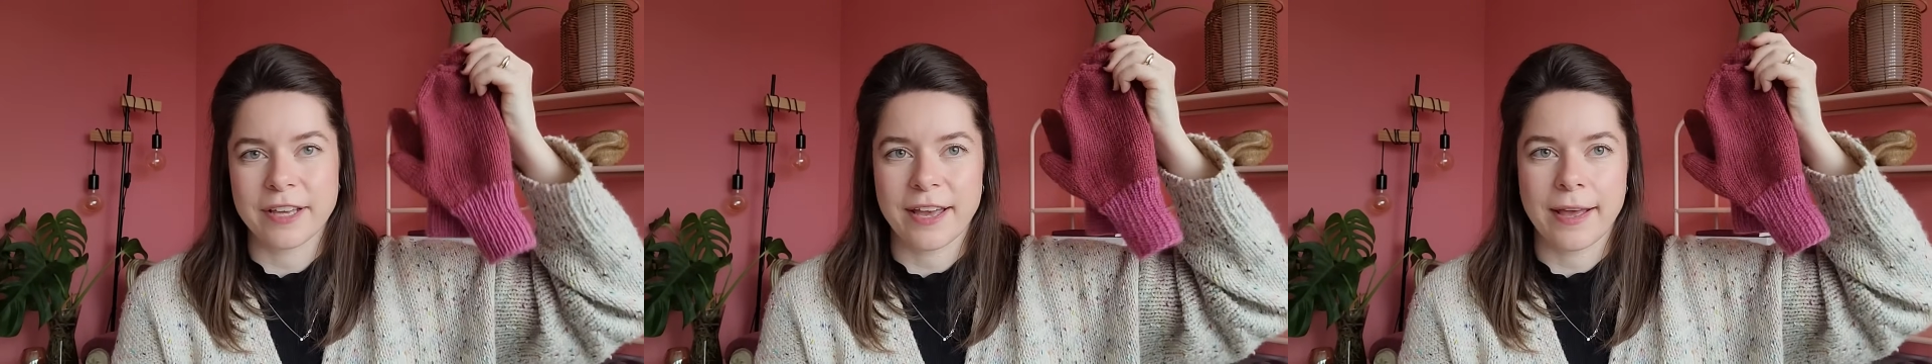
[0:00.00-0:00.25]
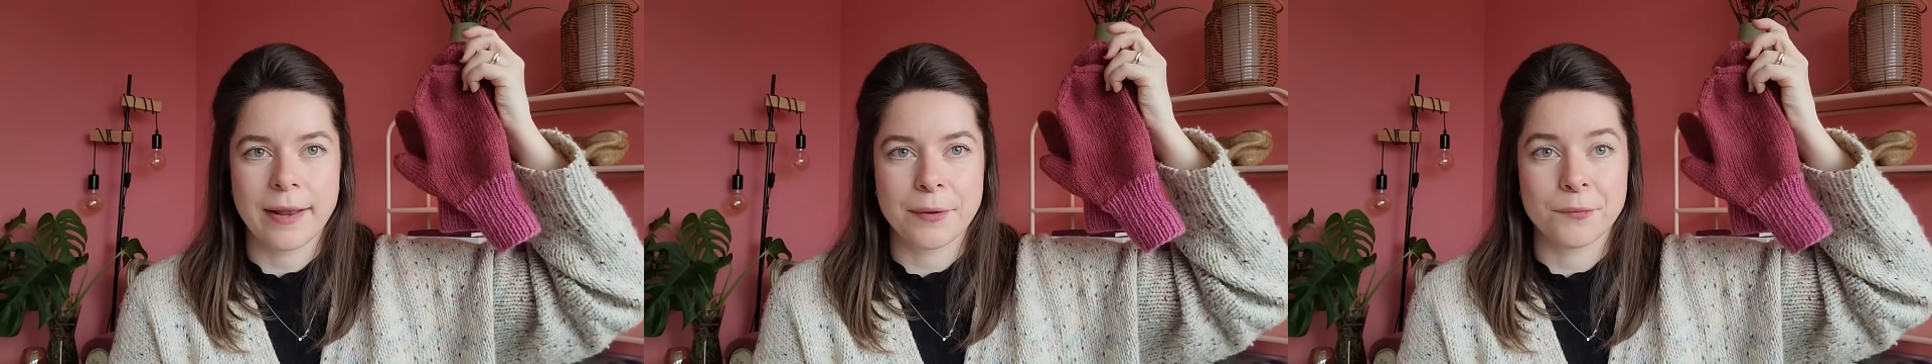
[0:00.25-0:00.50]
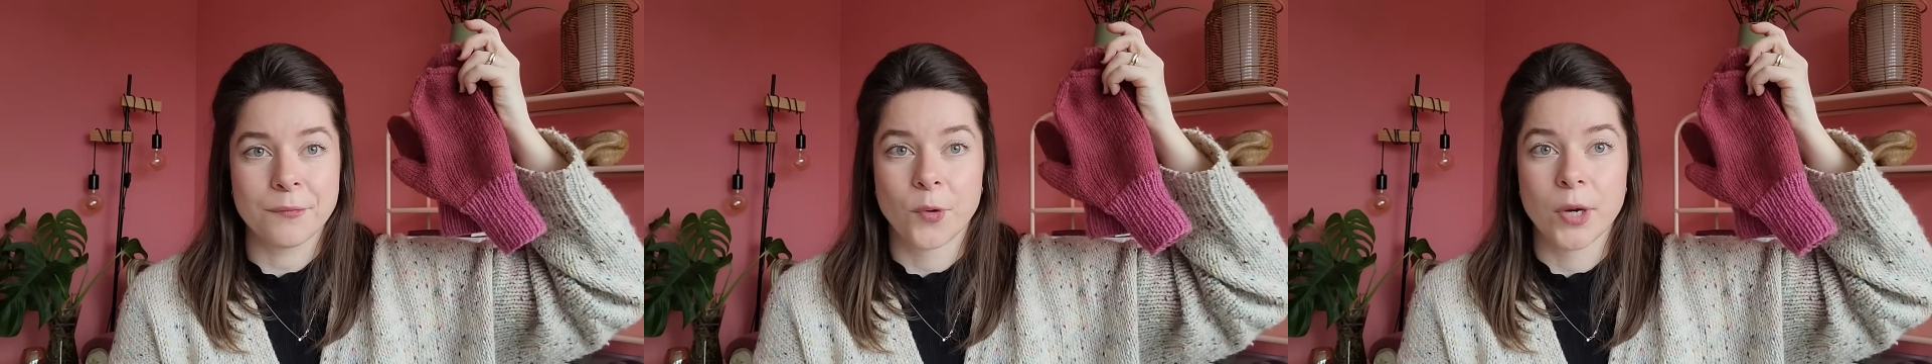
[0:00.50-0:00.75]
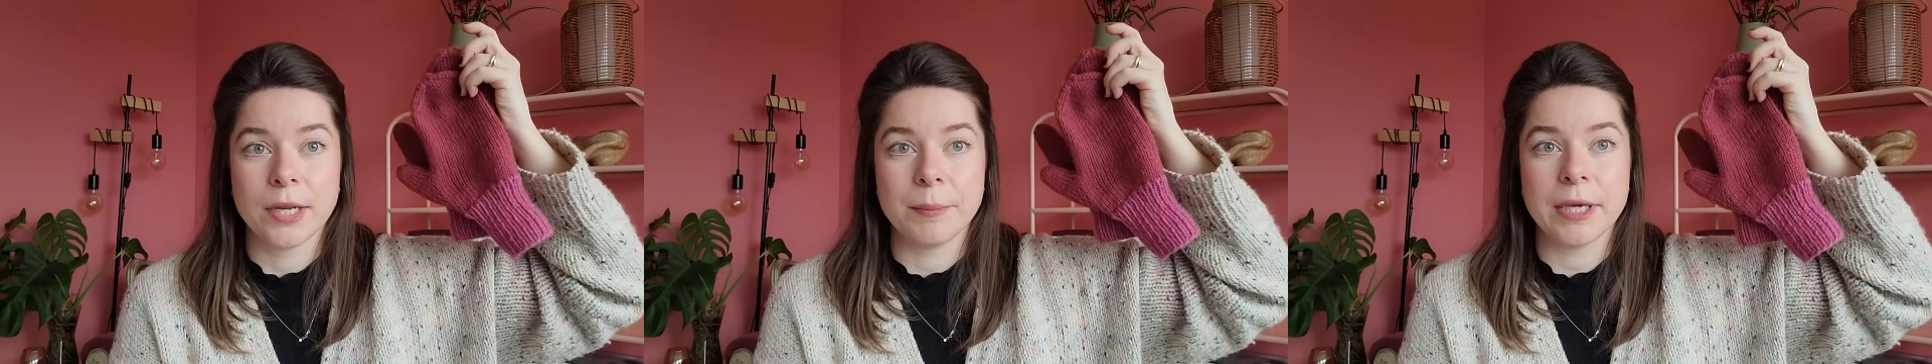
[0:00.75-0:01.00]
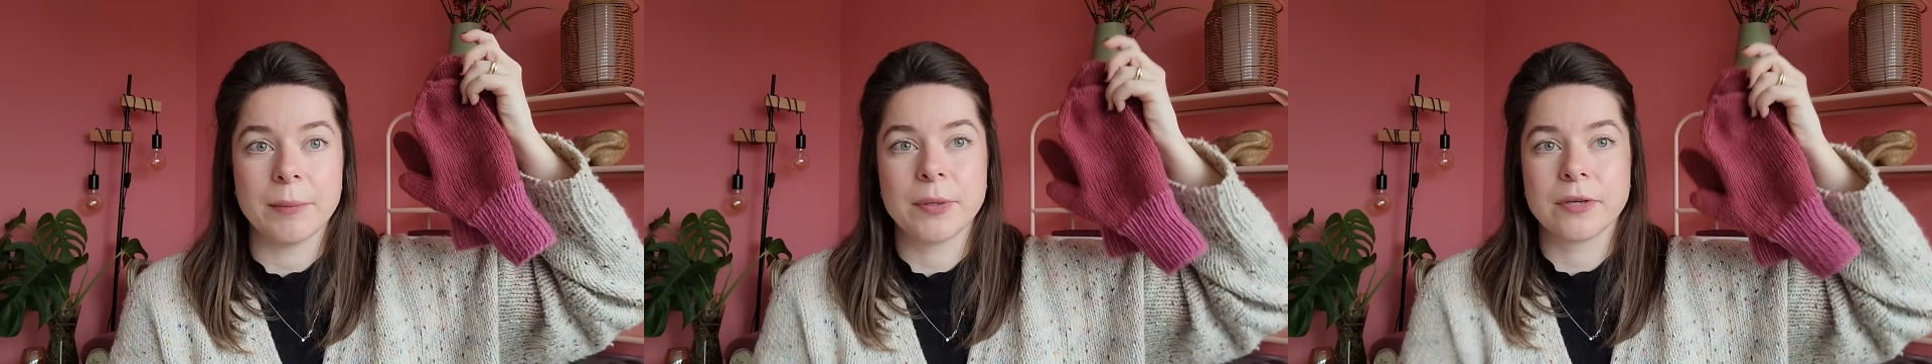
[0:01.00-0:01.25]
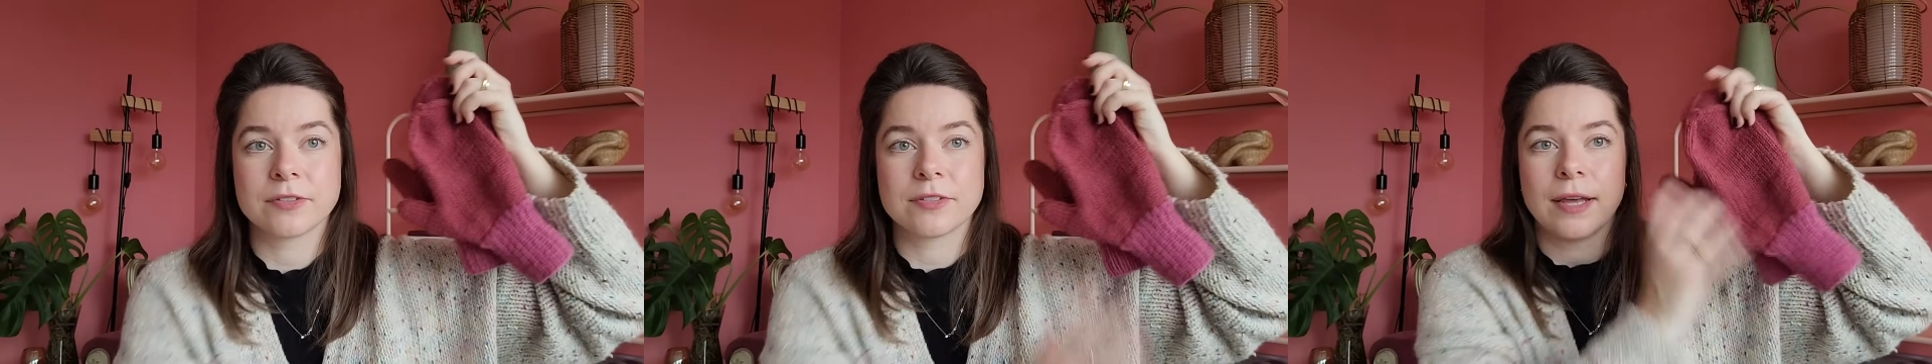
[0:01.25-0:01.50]
and really me,
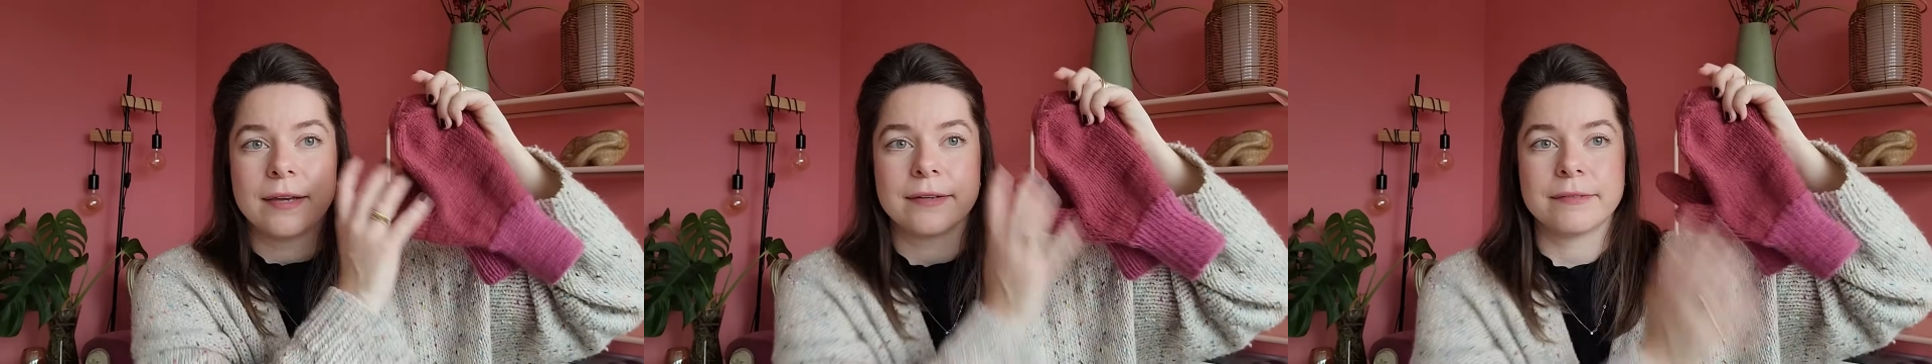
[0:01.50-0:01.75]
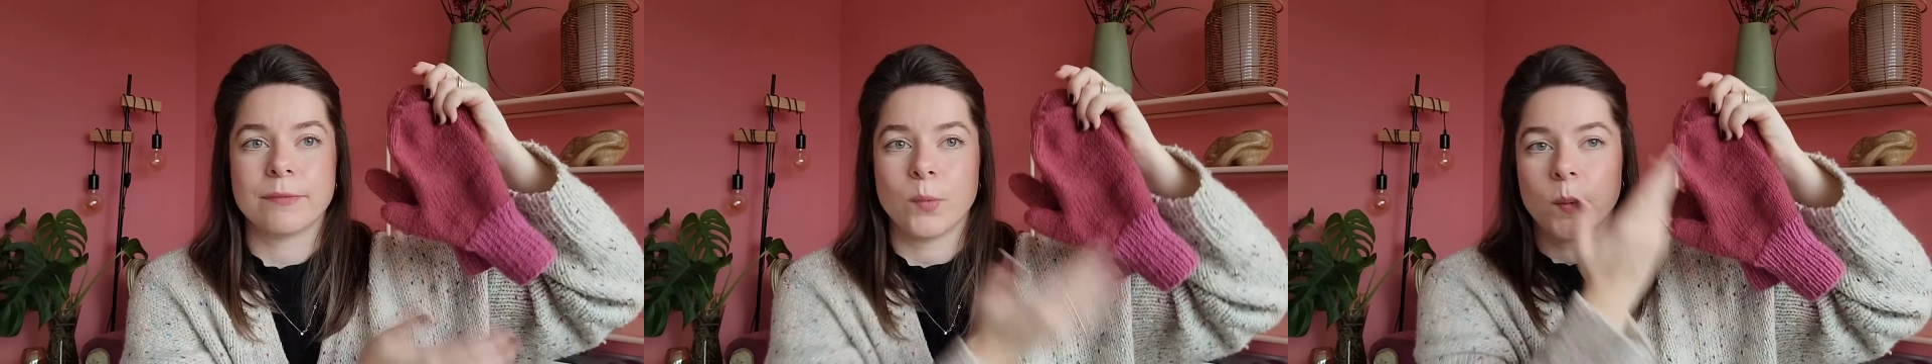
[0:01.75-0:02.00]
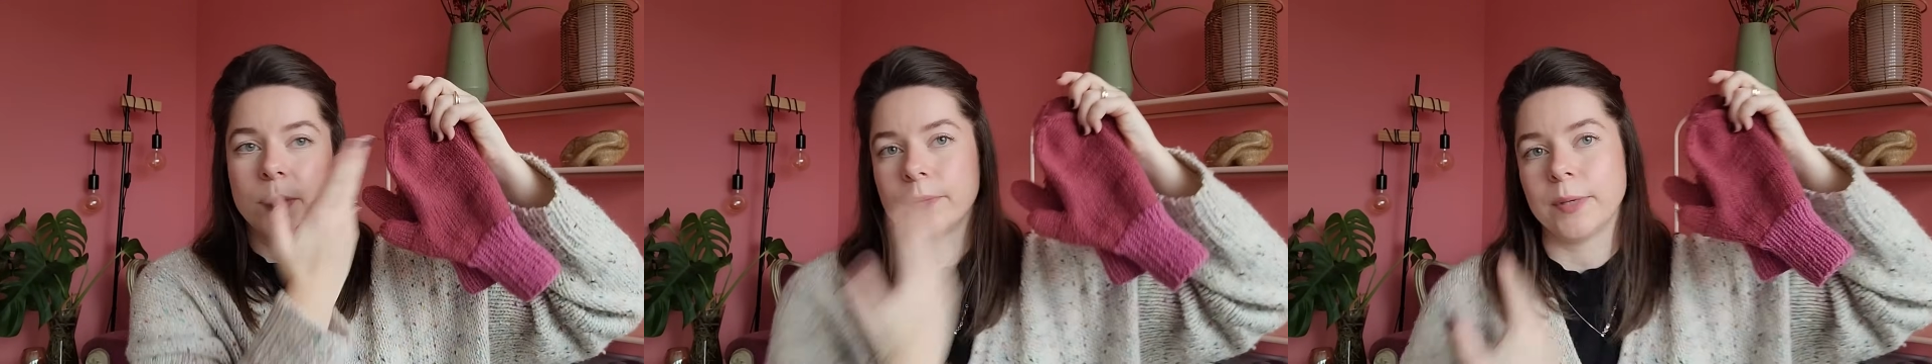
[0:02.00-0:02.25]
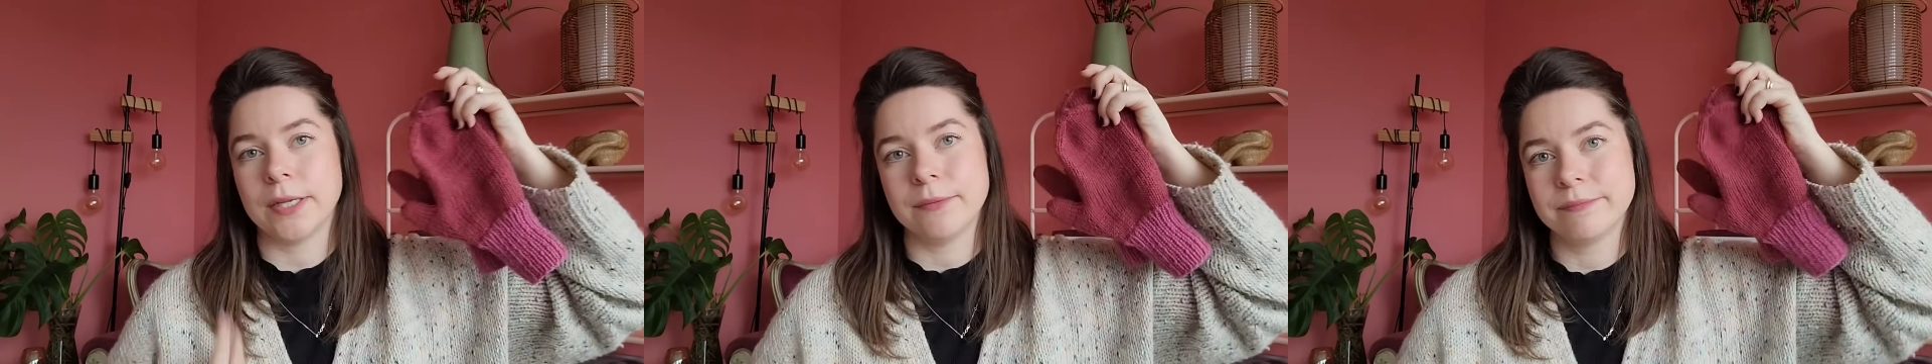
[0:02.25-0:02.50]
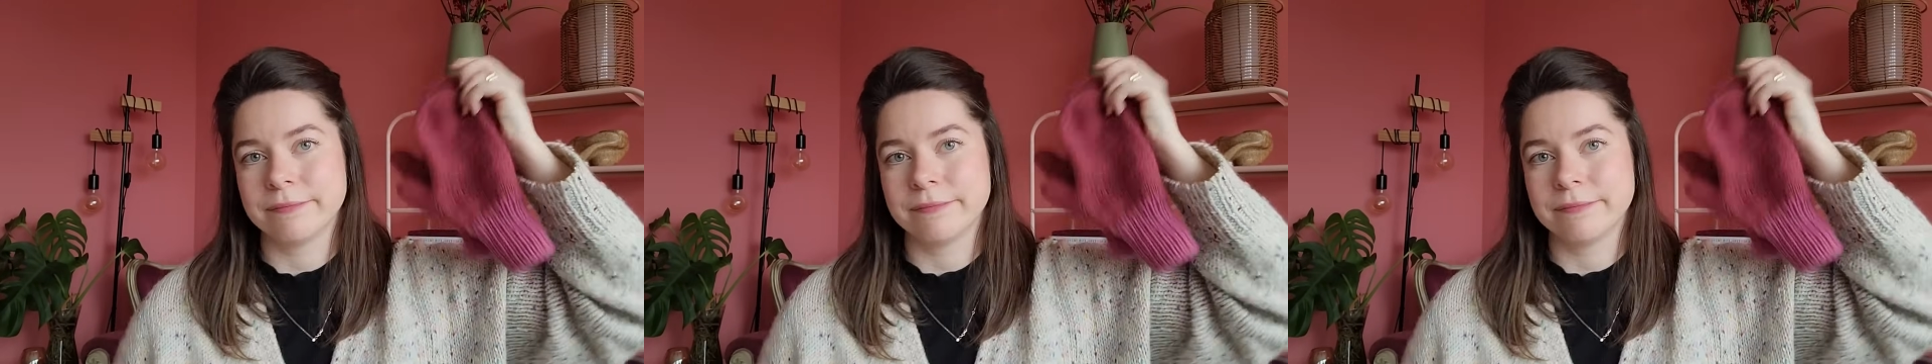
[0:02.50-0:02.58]
because like, well,